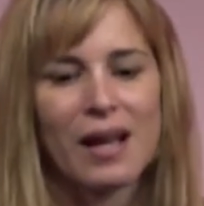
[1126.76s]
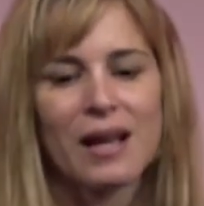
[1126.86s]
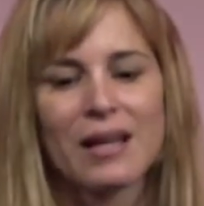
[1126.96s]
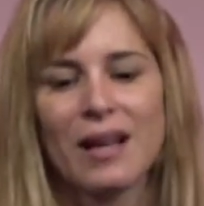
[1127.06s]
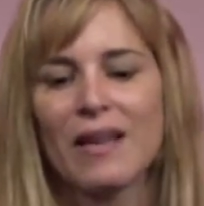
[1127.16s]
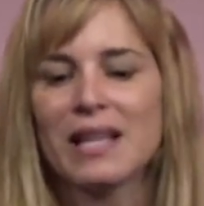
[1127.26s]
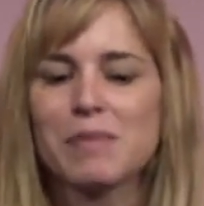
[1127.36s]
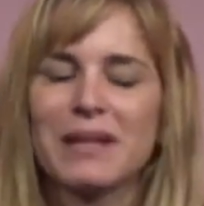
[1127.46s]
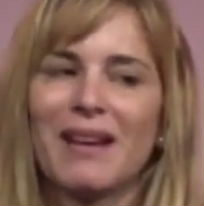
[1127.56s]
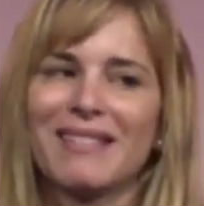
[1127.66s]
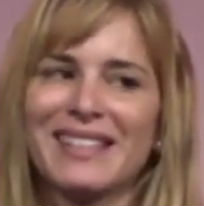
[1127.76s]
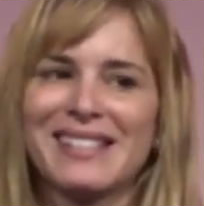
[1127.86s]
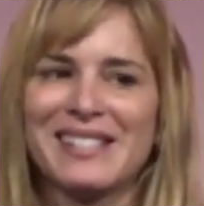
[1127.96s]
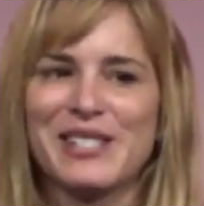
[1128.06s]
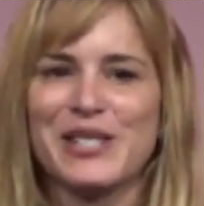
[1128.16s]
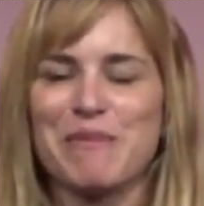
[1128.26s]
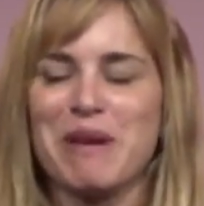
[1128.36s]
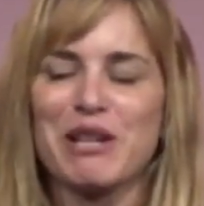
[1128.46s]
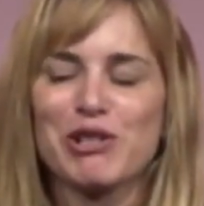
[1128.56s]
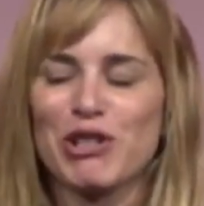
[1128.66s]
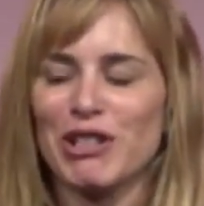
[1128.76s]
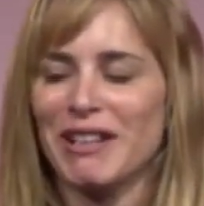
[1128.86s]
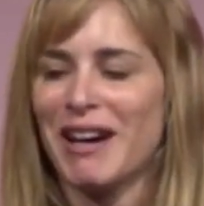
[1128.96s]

Now, last but not least, this is a picture